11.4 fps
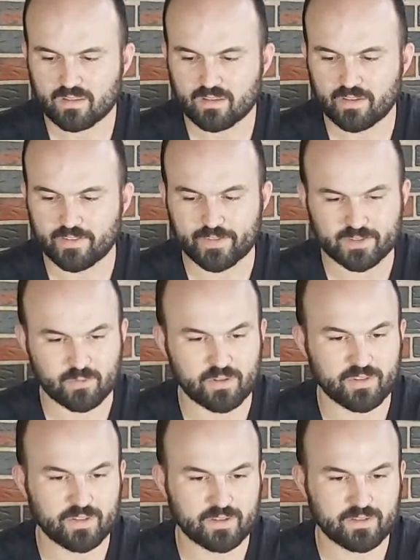If it's
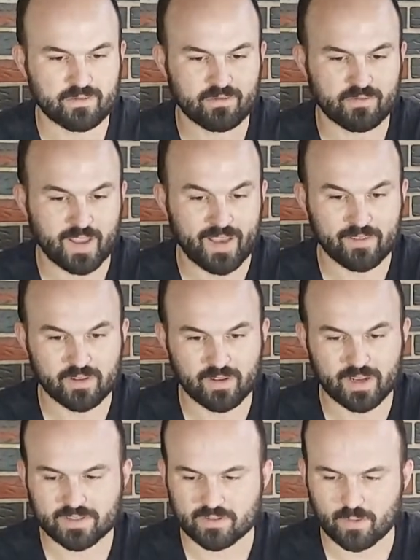worth it to have a little
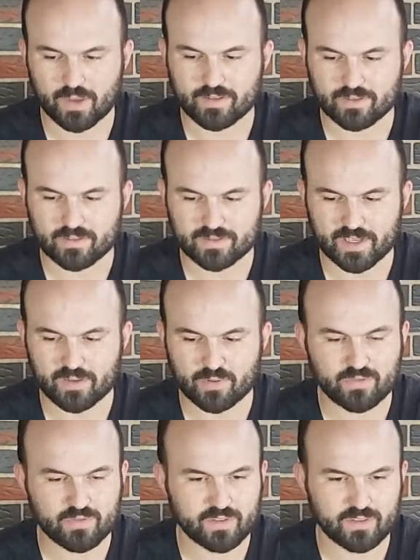extra weight to
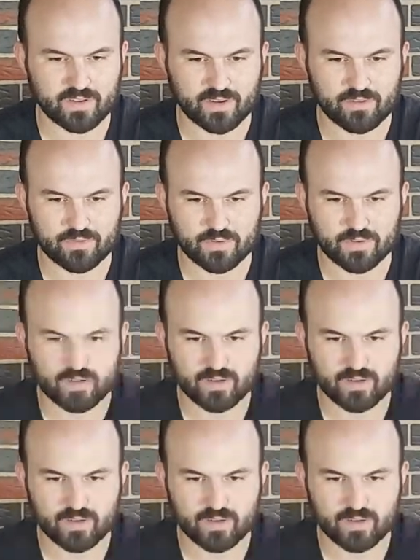soundproof it, then go for it.